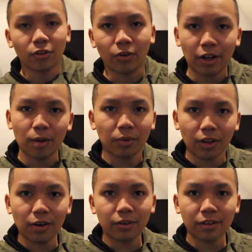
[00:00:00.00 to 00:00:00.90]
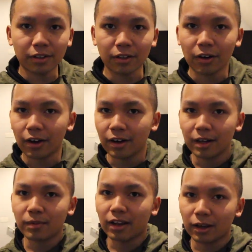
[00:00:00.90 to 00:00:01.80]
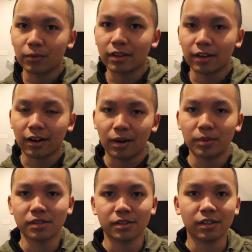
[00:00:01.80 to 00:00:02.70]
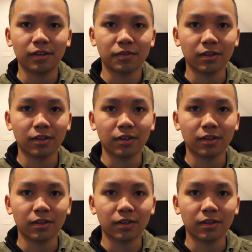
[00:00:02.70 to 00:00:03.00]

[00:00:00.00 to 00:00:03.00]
throw it down below. You know how I am. I like reading the comments and stuff.